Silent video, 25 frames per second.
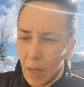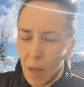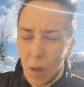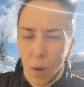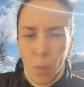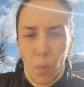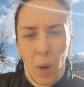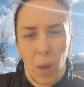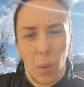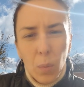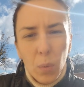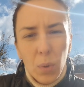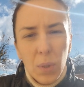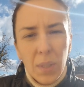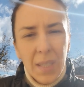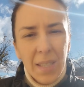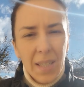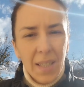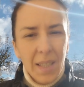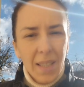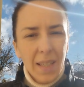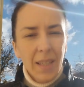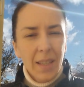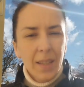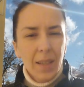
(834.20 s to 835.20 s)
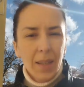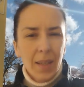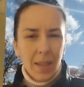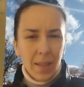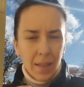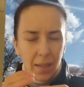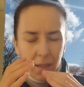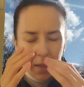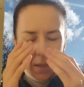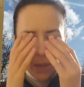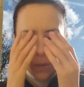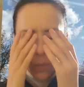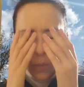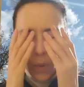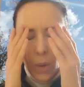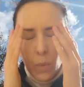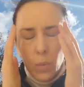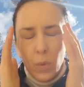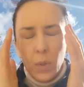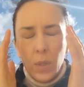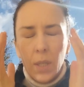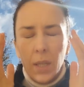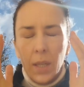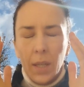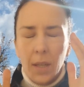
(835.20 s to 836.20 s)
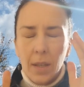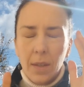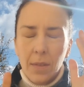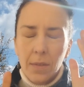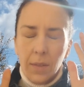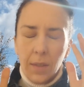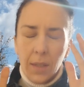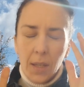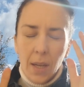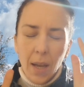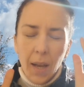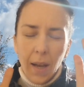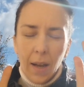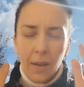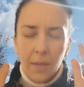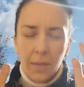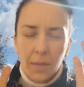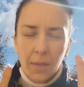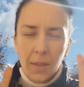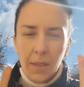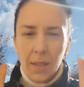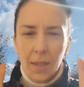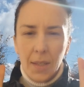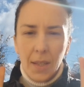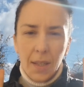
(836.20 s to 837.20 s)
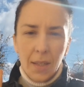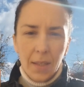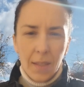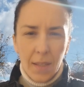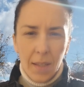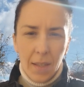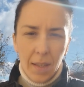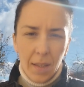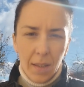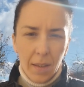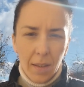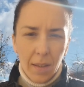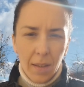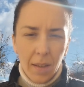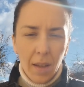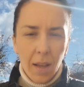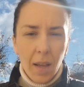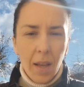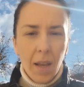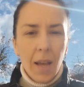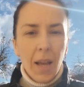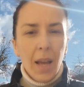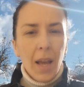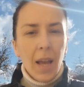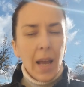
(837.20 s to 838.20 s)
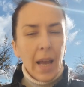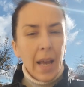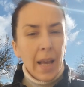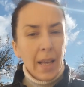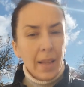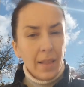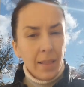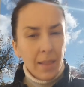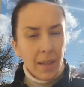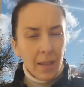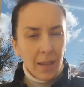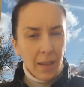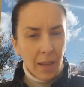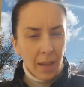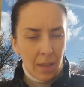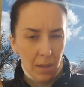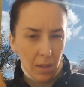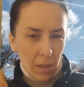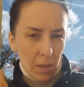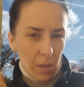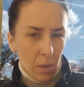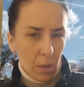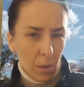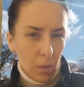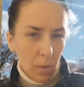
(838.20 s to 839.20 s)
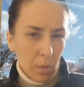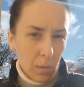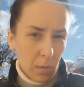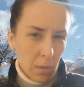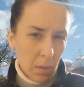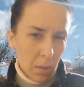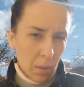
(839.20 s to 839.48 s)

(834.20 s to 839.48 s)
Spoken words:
why would he even have this idea? And then I understood,